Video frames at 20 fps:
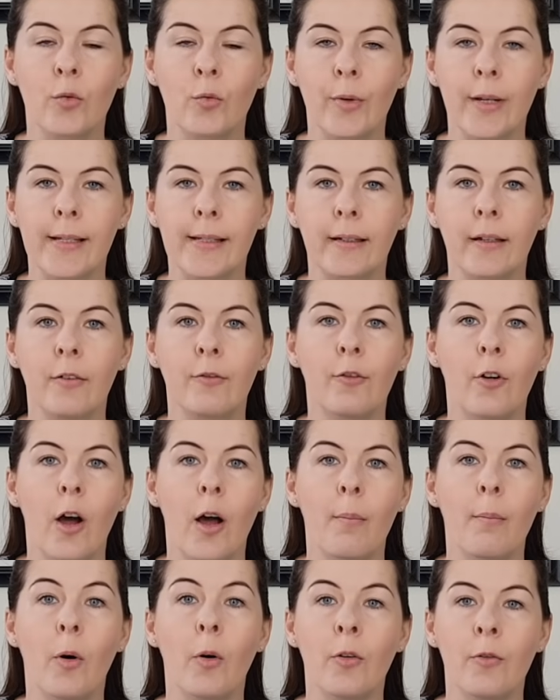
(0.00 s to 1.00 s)
risk
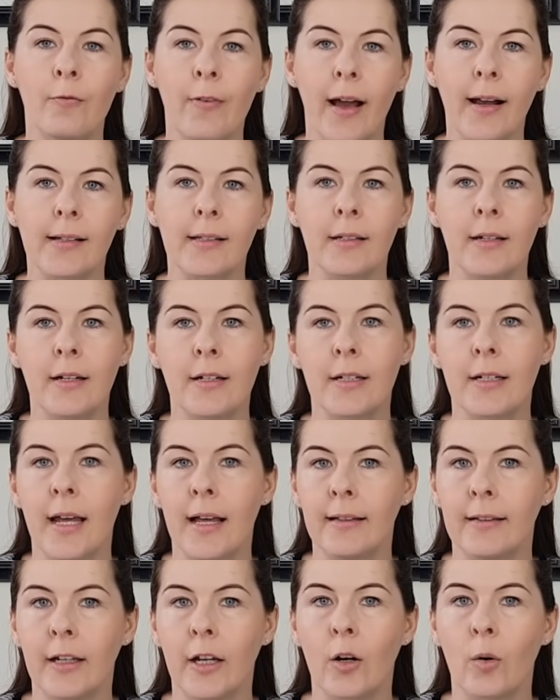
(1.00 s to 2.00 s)
from unvaccinated
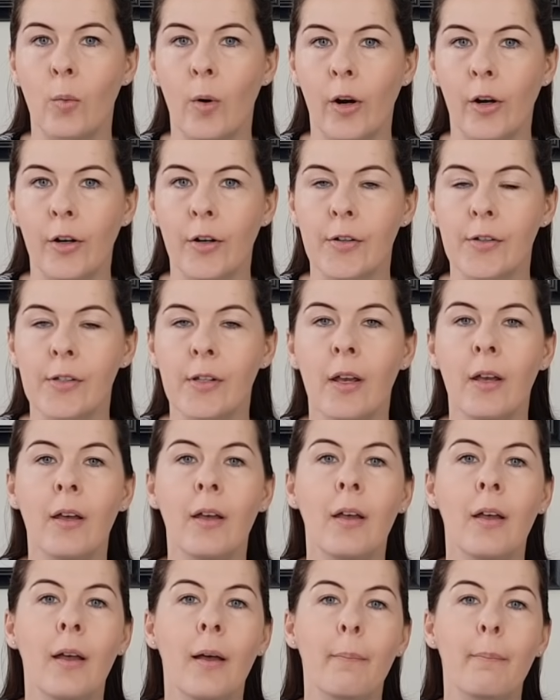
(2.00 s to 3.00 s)
healthcare workers,
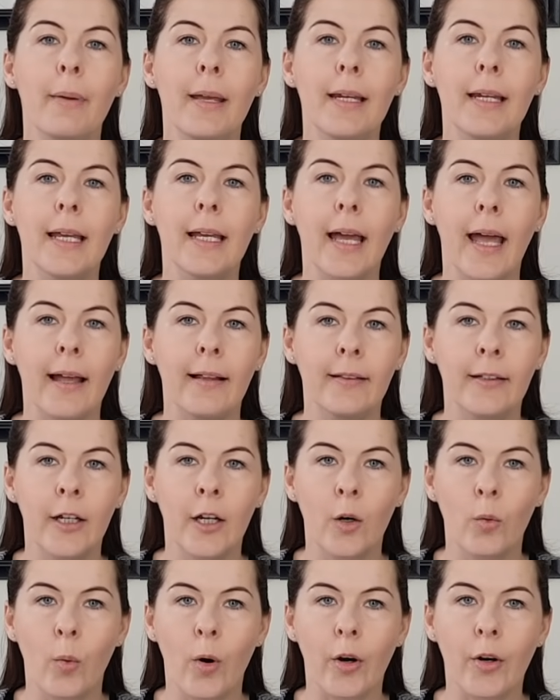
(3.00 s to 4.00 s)
meaning
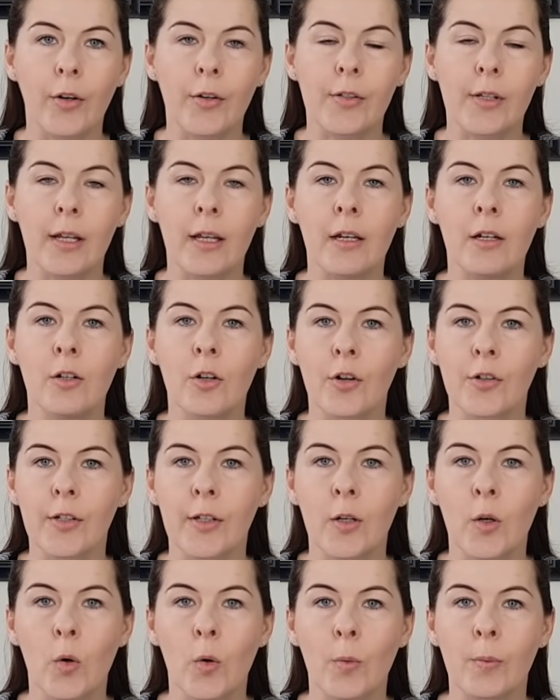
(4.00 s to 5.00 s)
healthcare workers in
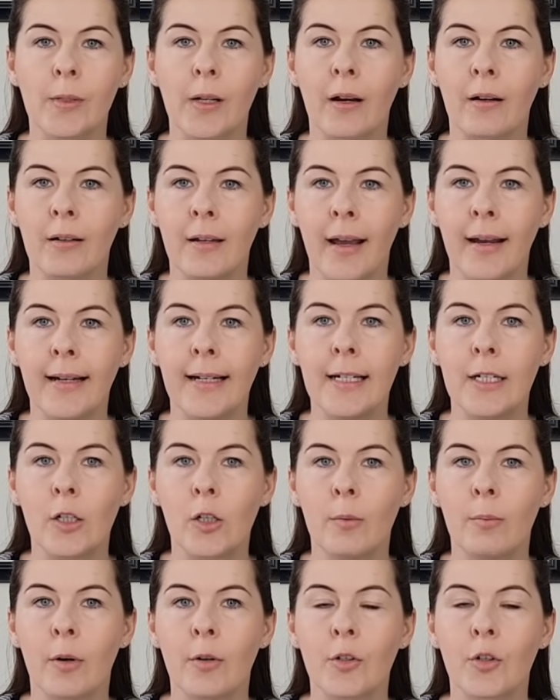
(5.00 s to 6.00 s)
nursing homes are likely to
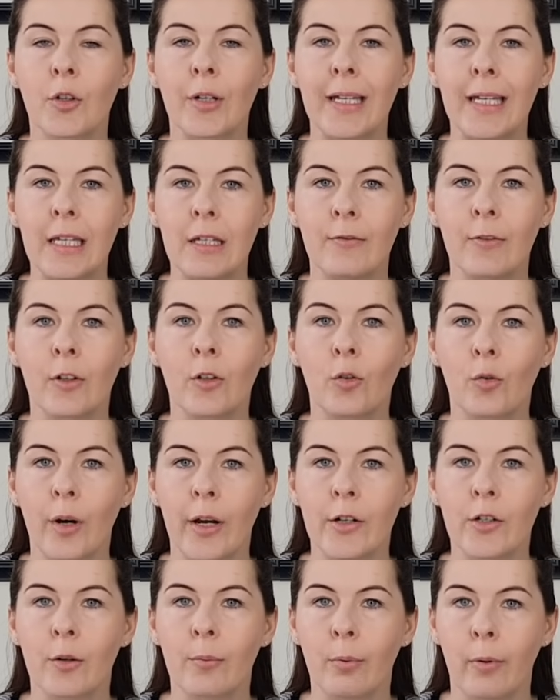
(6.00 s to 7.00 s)
come under even
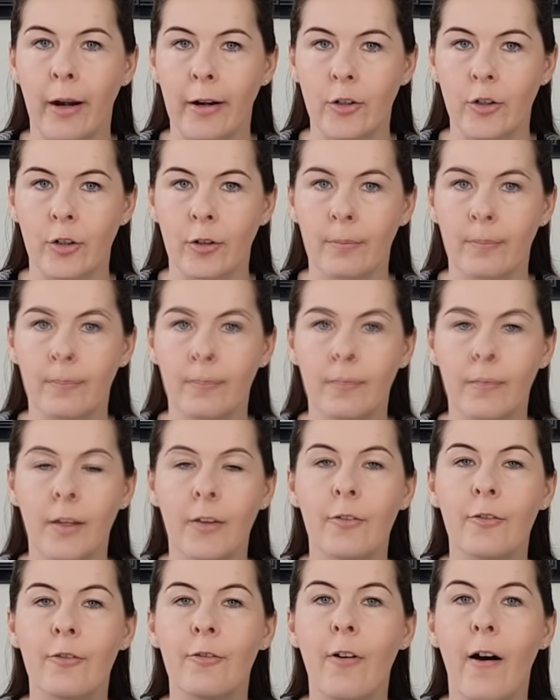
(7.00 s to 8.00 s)
greater pressure.
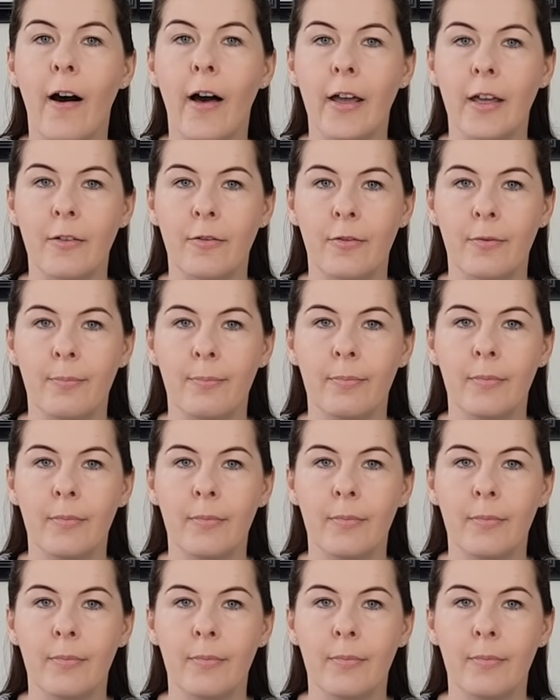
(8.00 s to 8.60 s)
5.